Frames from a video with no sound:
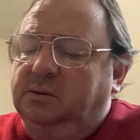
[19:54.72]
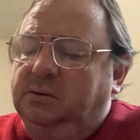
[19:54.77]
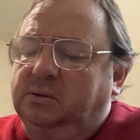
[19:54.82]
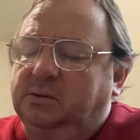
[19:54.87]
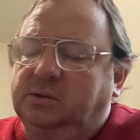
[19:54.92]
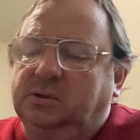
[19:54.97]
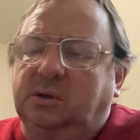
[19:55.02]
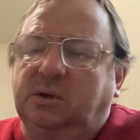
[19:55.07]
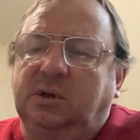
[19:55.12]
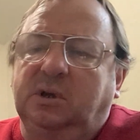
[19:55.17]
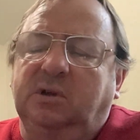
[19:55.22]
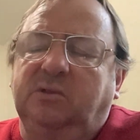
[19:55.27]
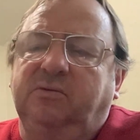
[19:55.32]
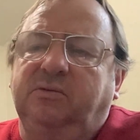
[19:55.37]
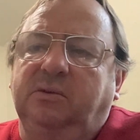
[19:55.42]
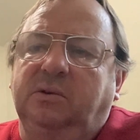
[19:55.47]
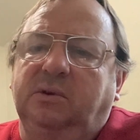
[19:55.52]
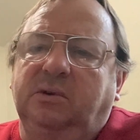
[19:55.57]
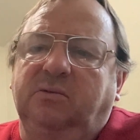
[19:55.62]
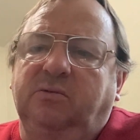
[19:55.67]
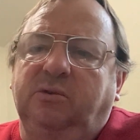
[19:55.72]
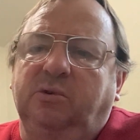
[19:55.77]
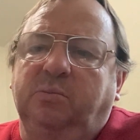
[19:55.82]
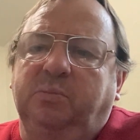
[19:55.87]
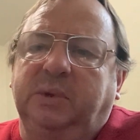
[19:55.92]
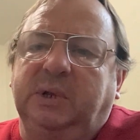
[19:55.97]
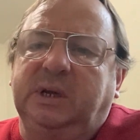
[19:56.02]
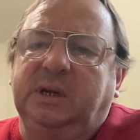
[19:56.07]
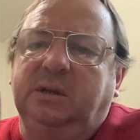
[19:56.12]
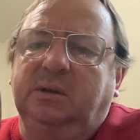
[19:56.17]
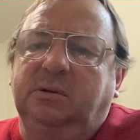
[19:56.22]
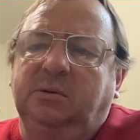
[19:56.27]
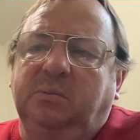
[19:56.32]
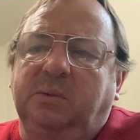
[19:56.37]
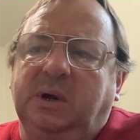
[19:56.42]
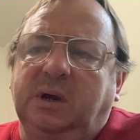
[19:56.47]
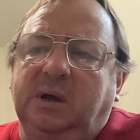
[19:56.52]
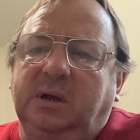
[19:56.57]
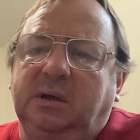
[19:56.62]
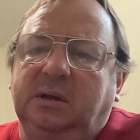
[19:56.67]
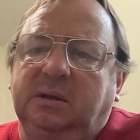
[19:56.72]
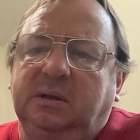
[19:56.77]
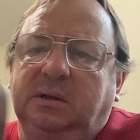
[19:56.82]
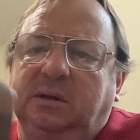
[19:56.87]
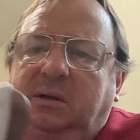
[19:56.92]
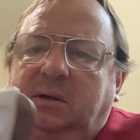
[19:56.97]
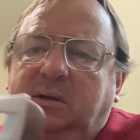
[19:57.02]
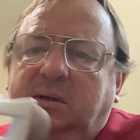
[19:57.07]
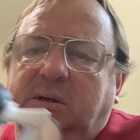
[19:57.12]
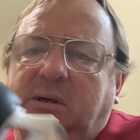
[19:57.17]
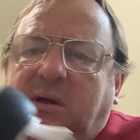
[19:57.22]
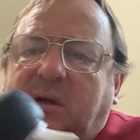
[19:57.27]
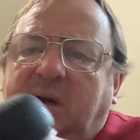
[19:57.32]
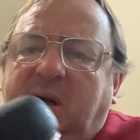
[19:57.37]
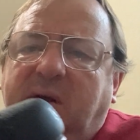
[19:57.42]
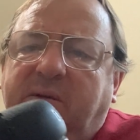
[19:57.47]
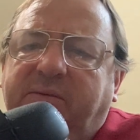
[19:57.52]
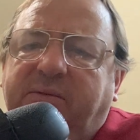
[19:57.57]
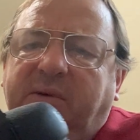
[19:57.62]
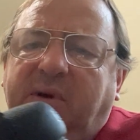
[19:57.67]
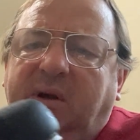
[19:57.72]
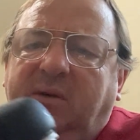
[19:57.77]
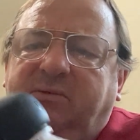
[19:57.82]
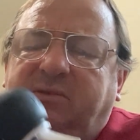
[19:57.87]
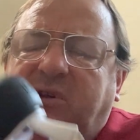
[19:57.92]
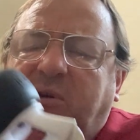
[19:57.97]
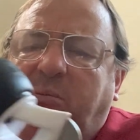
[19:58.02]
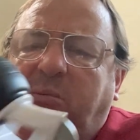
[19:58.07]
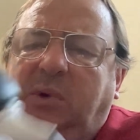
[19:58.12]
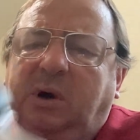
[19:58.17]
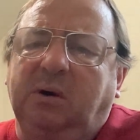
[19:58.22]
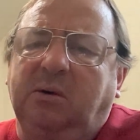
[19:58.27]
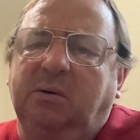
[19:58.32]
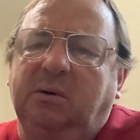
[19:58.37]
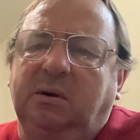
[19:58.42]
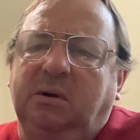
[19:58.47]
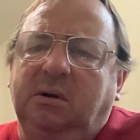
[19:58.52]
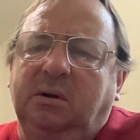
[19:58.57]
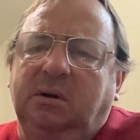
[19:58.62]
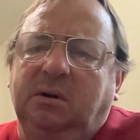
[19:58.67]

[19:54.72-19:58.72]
So if you're planning to buy Graf after Bauer,